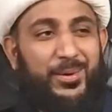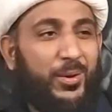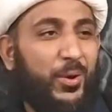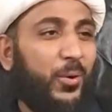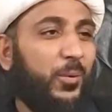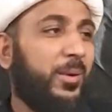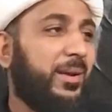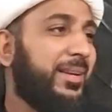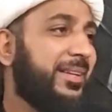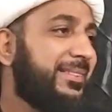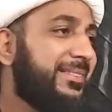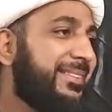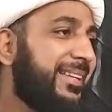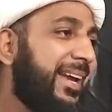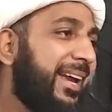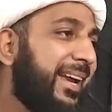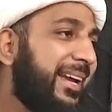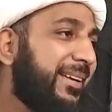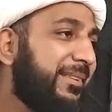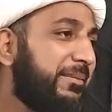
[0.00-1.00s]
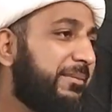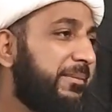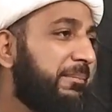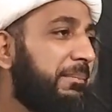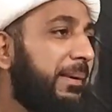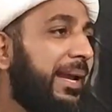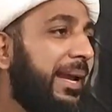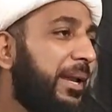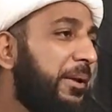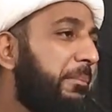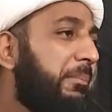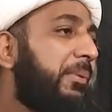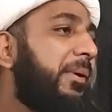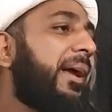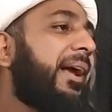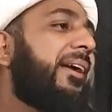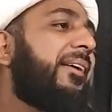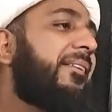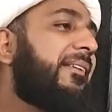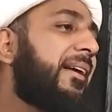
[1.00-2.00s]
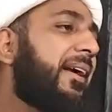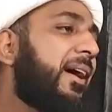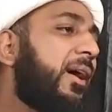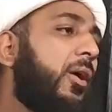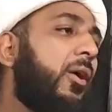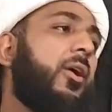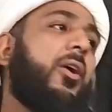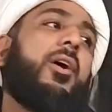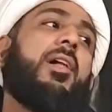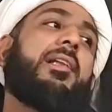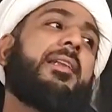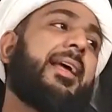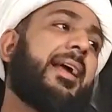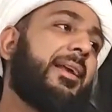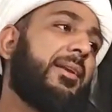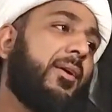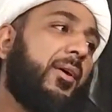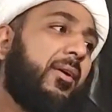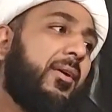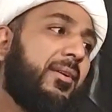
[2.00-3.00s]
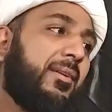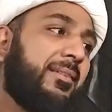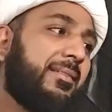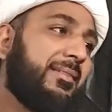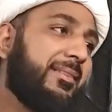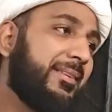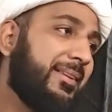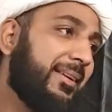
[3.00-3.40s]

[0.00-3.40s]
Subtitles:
No one is saying be in prayer all day long.